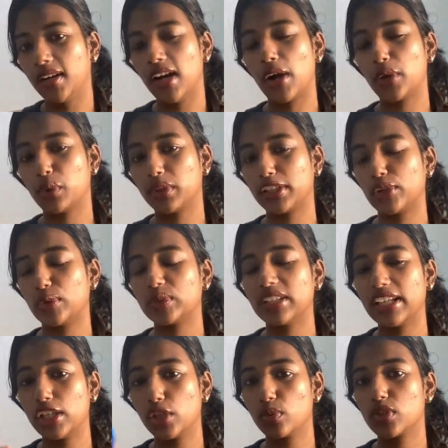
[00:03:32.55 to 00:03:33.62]
how do I tell you,
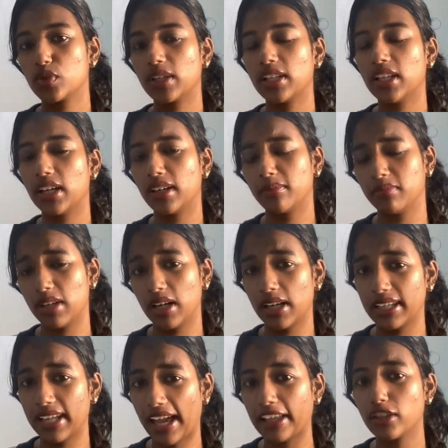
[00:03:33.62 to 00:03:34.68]
the individual
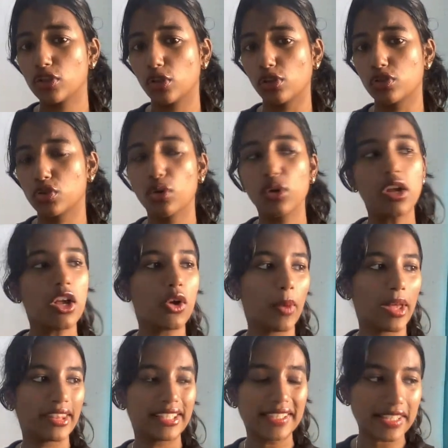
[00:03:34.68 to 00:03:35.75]
lines also,
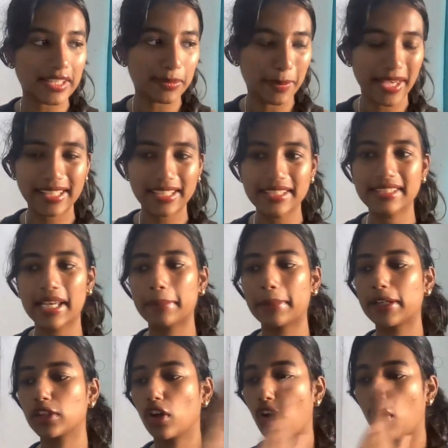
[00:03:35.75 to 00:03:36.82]
whether it is bakery
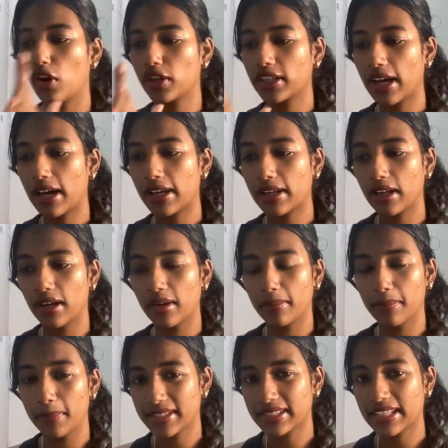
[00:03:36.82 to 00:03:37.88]
segment or your
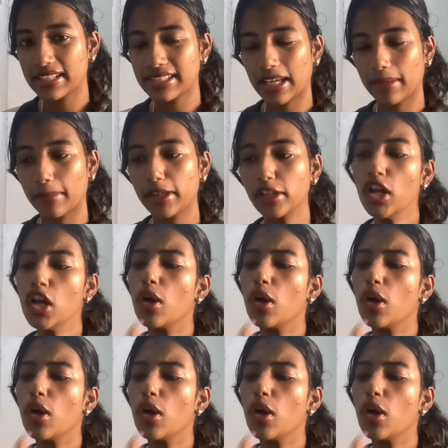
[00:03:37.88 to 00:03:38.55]
biscuit segment,